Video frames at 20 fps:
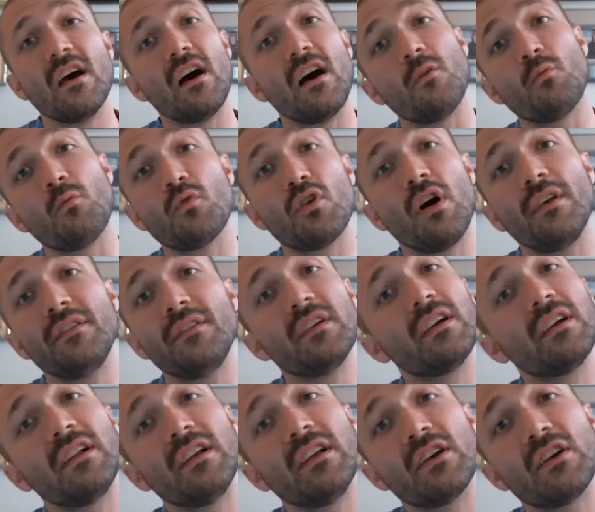We're also
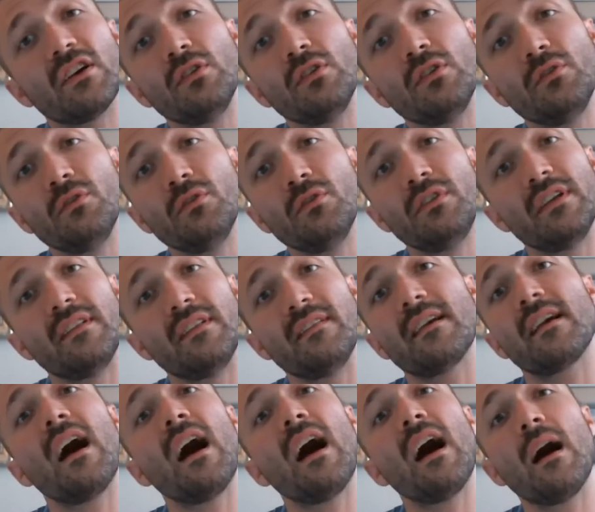going to include in the
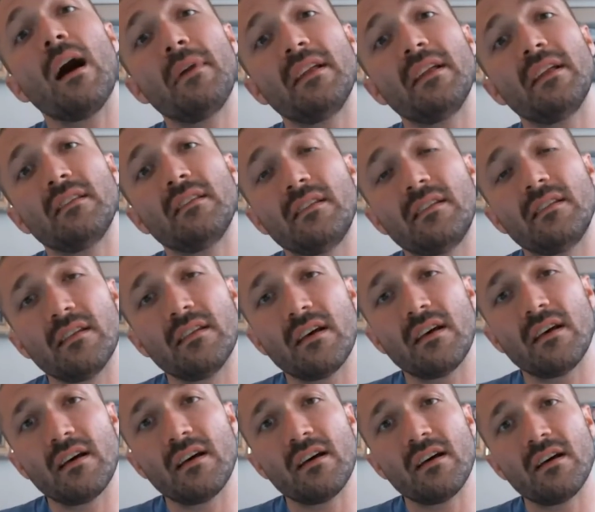comments
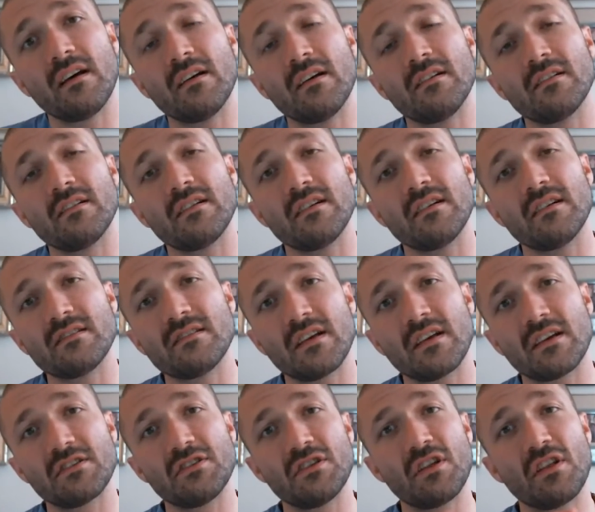
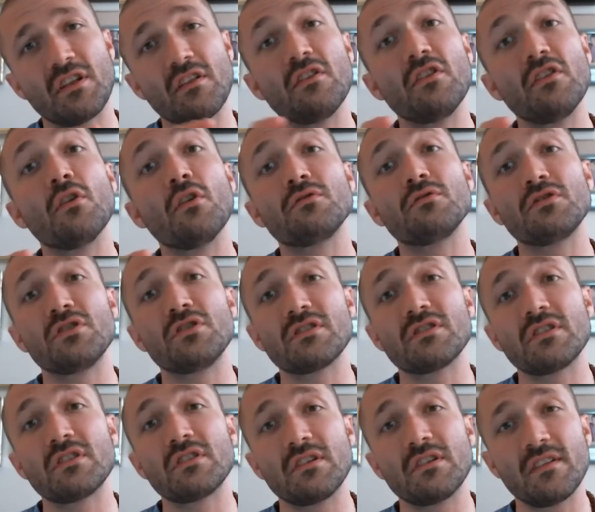section and the notes, just
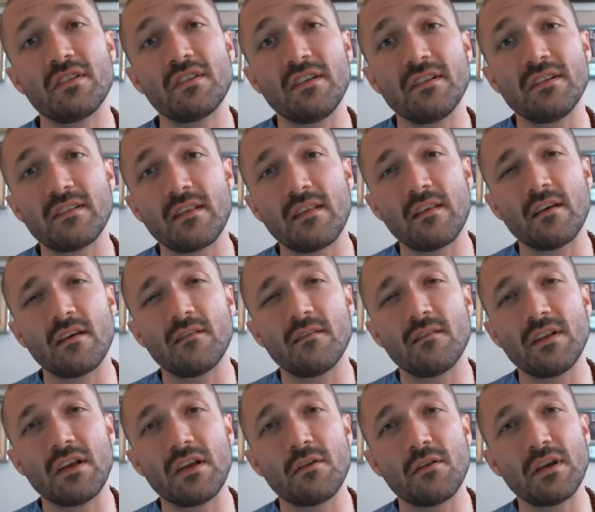the
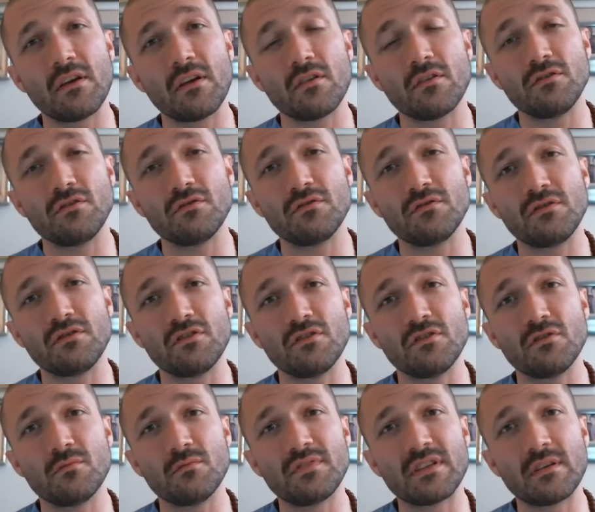video here, and
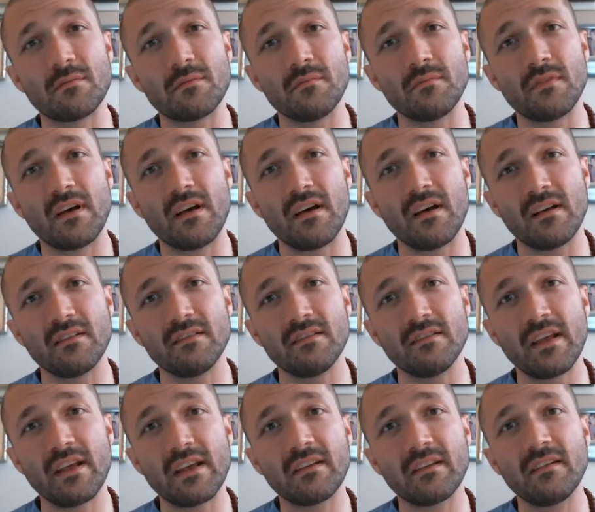some
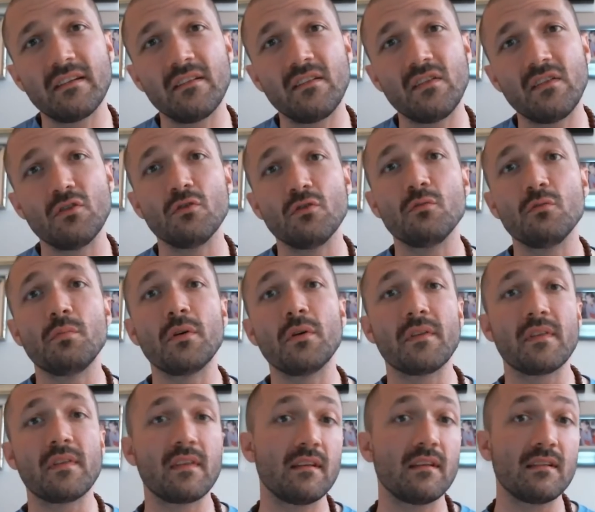links to
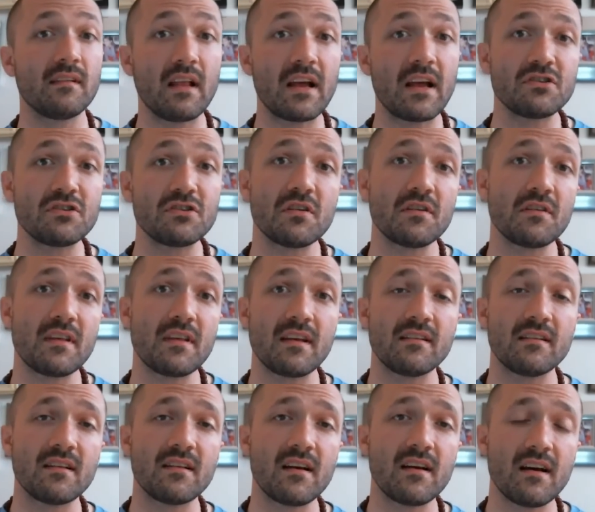both the slideshow that
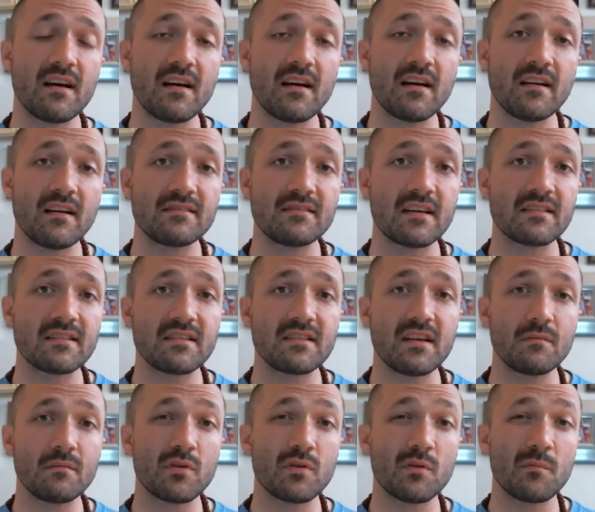Dusty
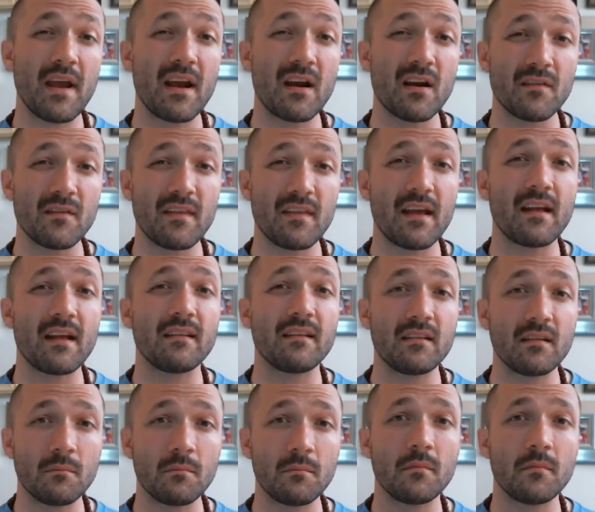had prepared that had
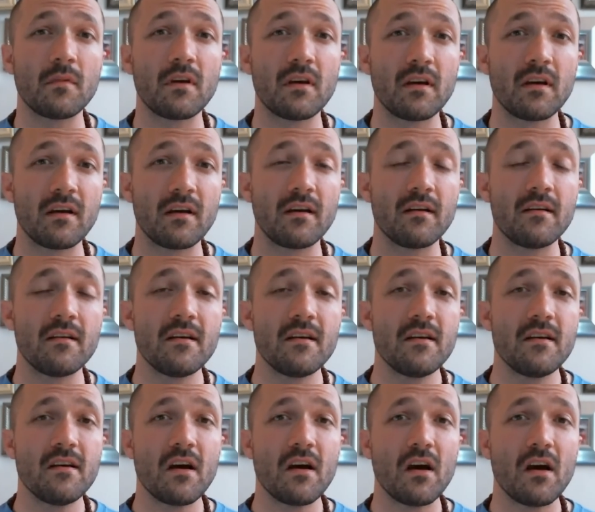some
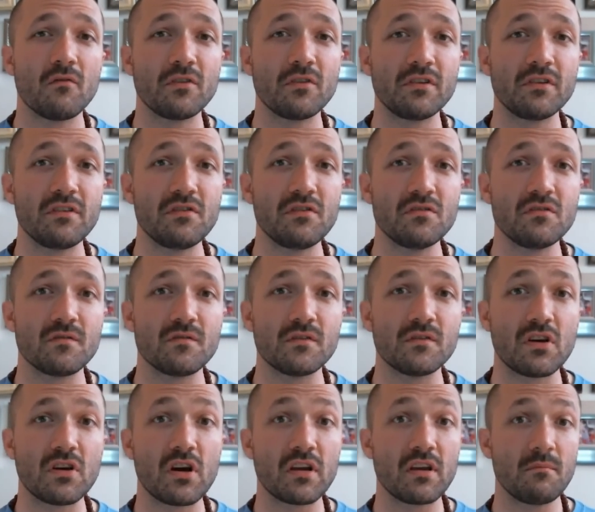really useful
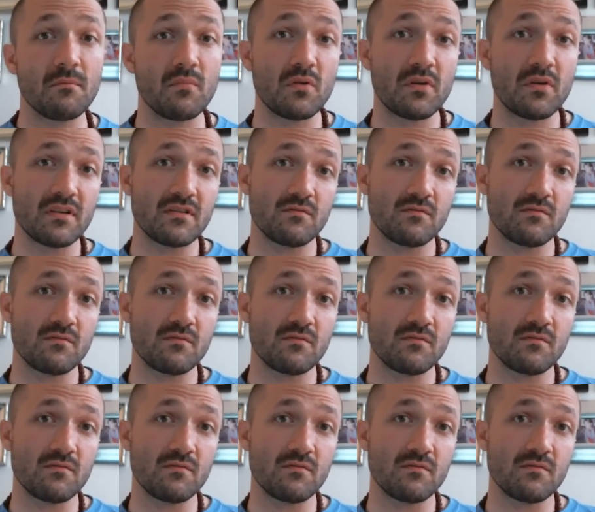talking points.